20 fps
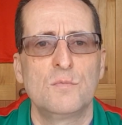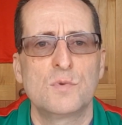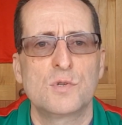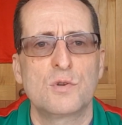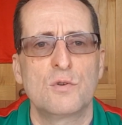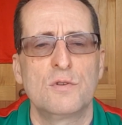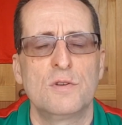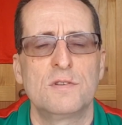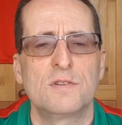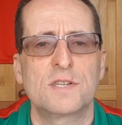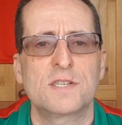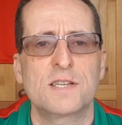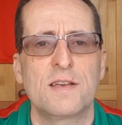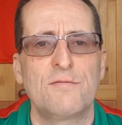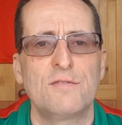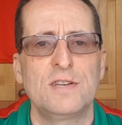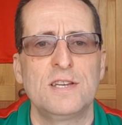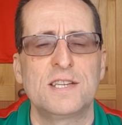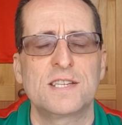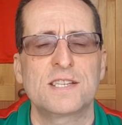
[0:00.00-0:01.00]
Sort of
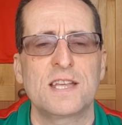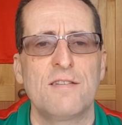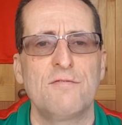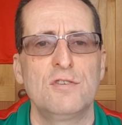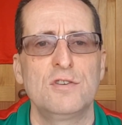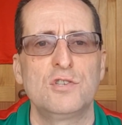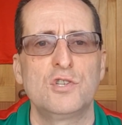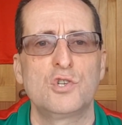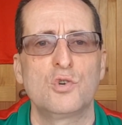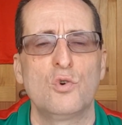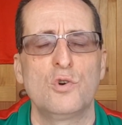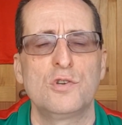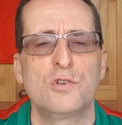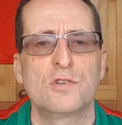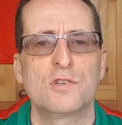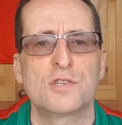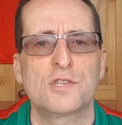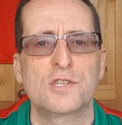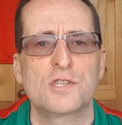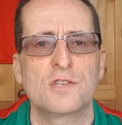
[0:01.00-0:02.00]
77 joined
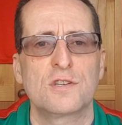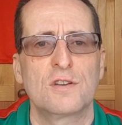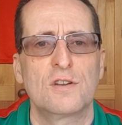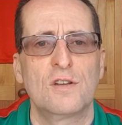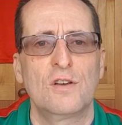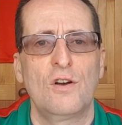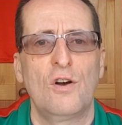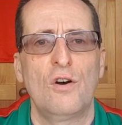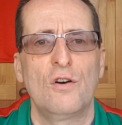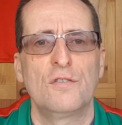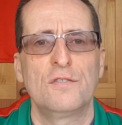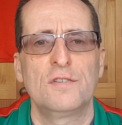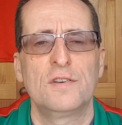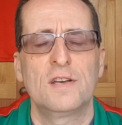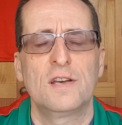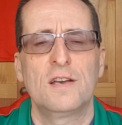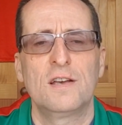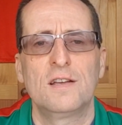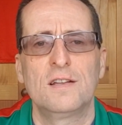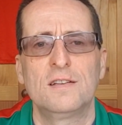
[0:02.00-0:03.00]
us on
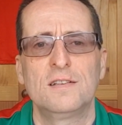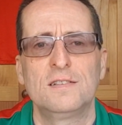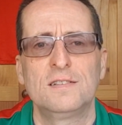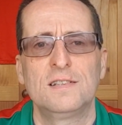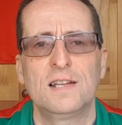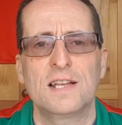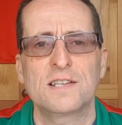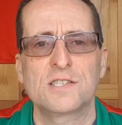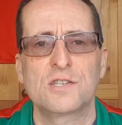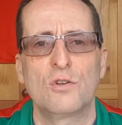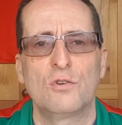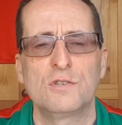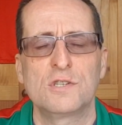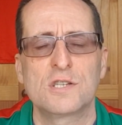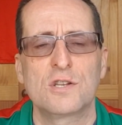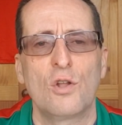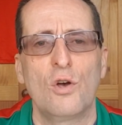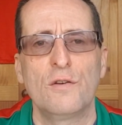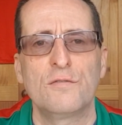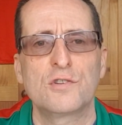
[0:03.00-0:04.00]
last
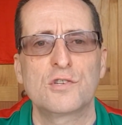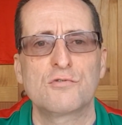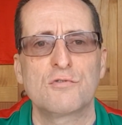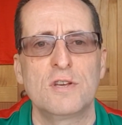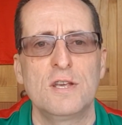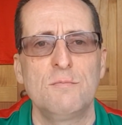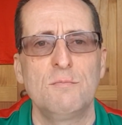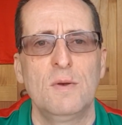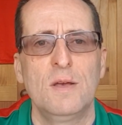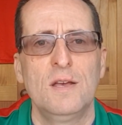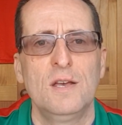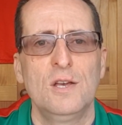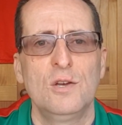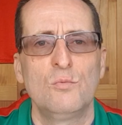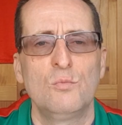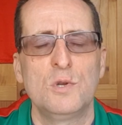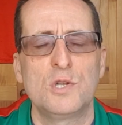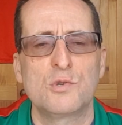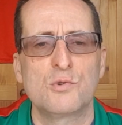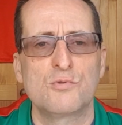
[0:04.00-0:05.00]
night's live stream,
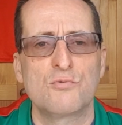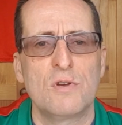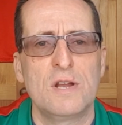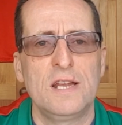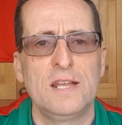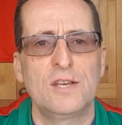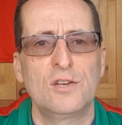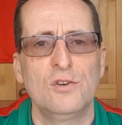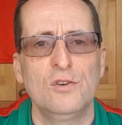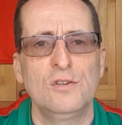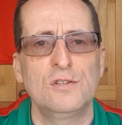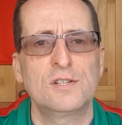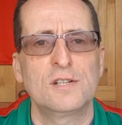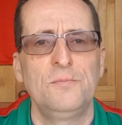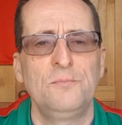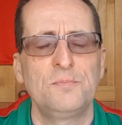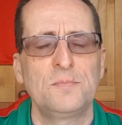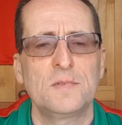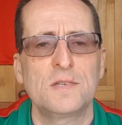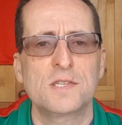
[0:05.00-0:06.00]
which was really good.
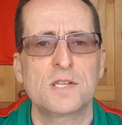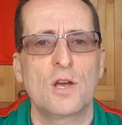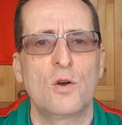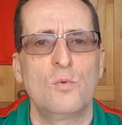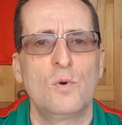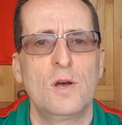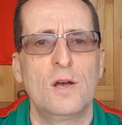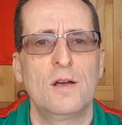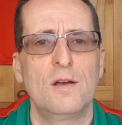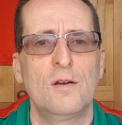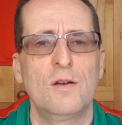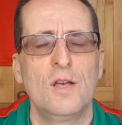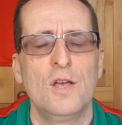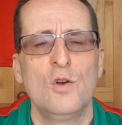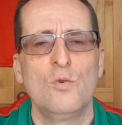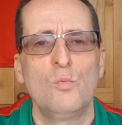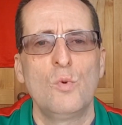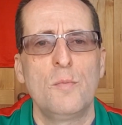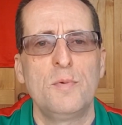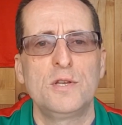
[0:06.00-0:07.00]
So
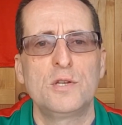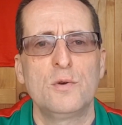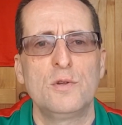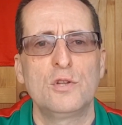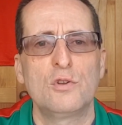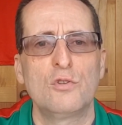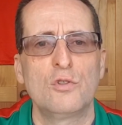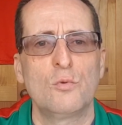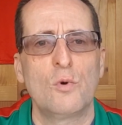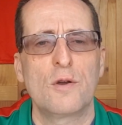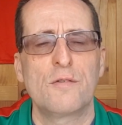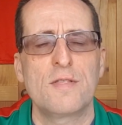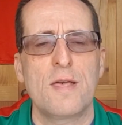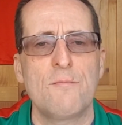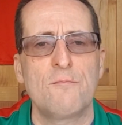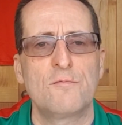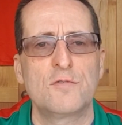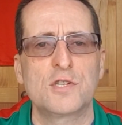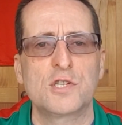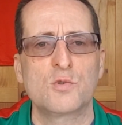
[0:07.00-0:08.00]
we'll be doing another one of
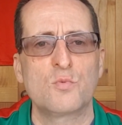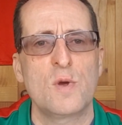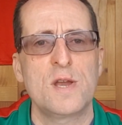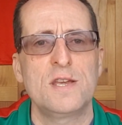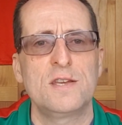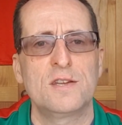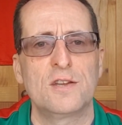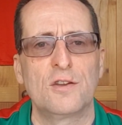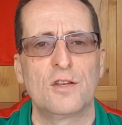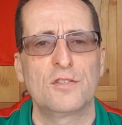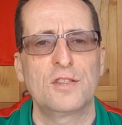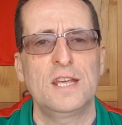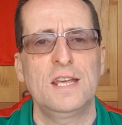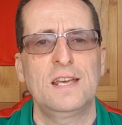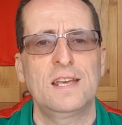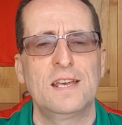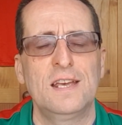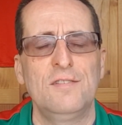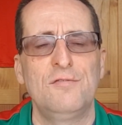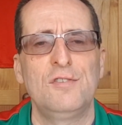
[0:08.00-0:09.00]
them for Swindon, I
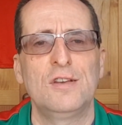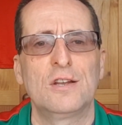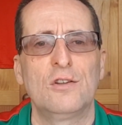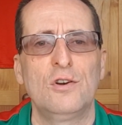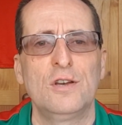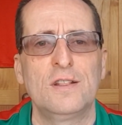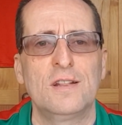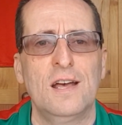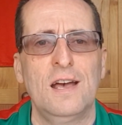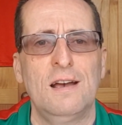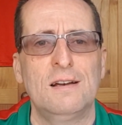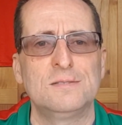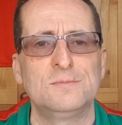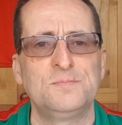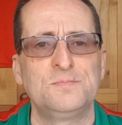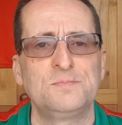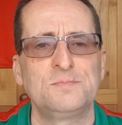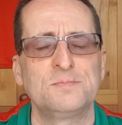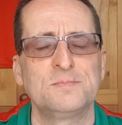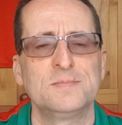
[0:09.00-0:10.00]
think, if you like that.
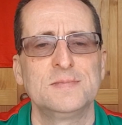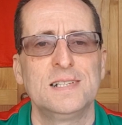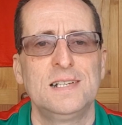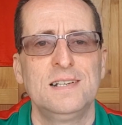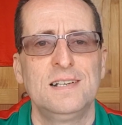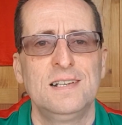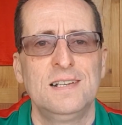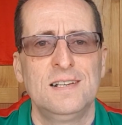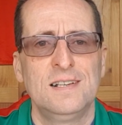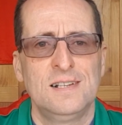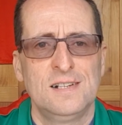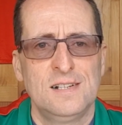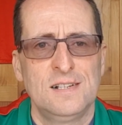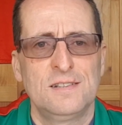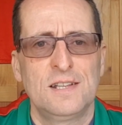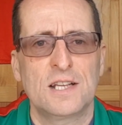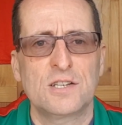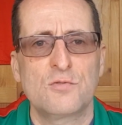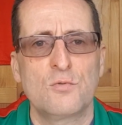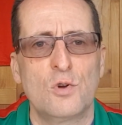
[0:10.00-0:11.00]

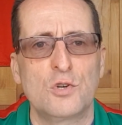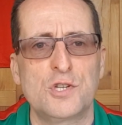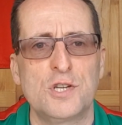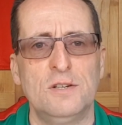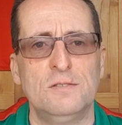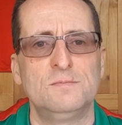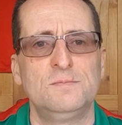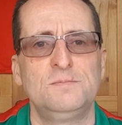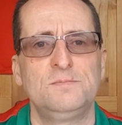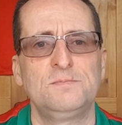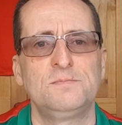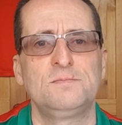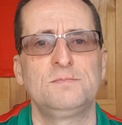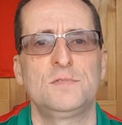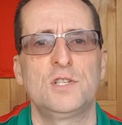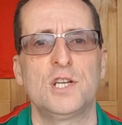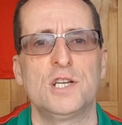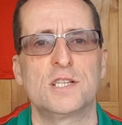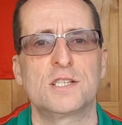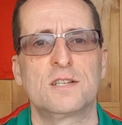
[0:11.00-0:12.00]
Thanks for watching.
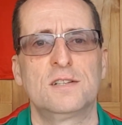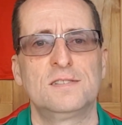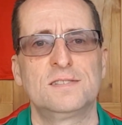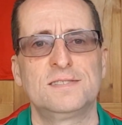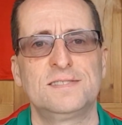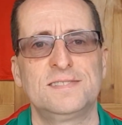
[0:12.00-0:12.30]
Cheers.